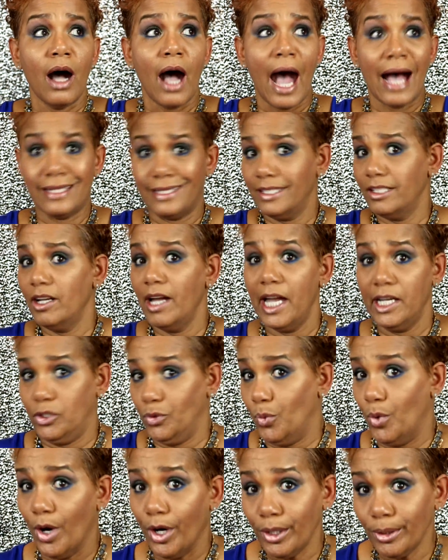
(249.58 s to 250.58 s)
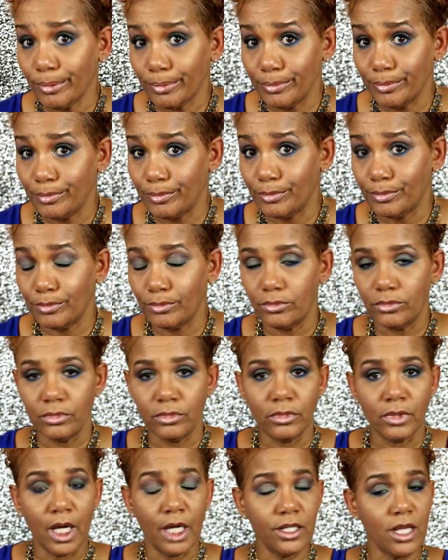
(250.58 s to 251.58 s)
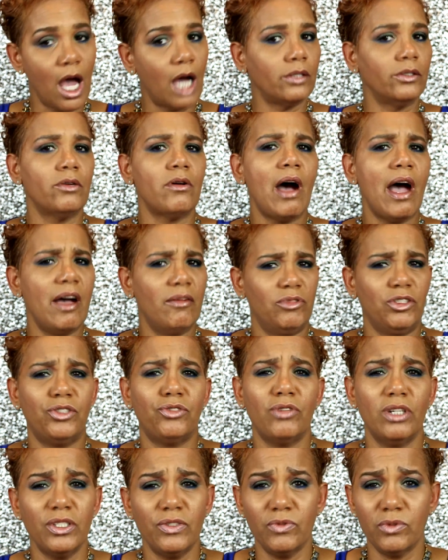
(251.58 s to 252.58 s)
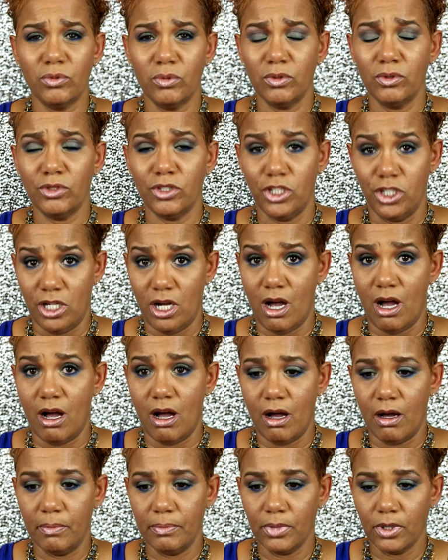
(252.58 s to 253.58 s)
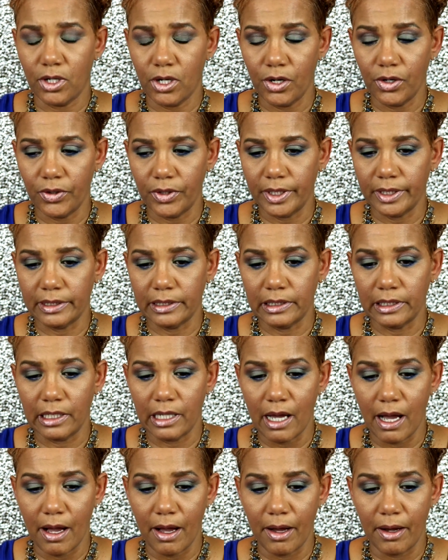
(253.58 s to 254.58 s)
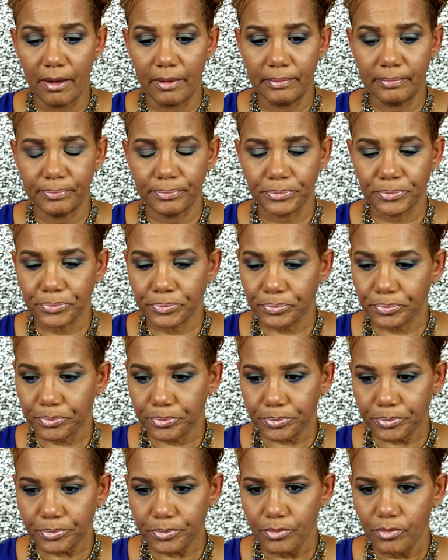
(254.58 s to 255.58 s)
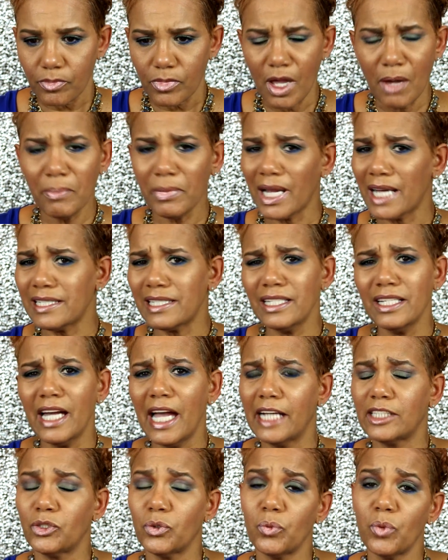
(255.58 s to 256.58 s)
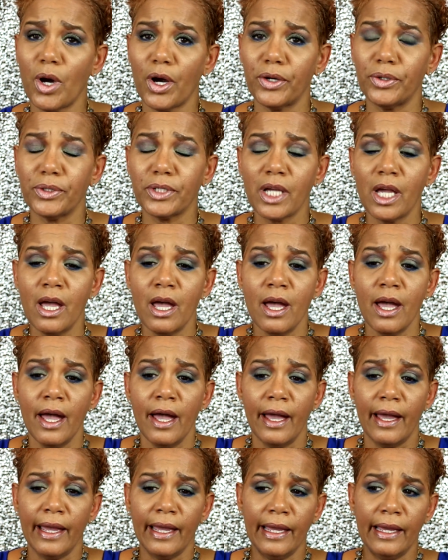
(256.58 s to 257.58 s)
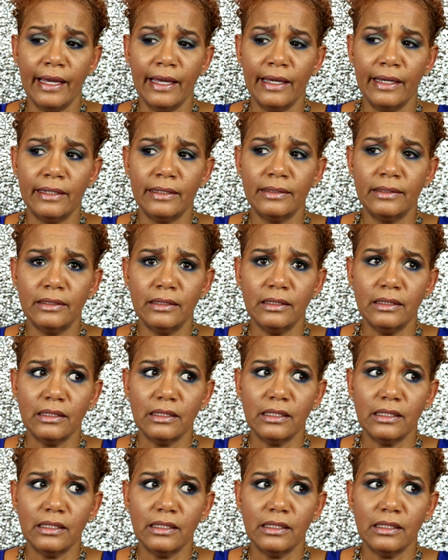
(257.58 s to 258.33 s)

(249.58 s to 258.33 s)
I still had to work. And y'all know I have a stressful job currently. But I still had to work. And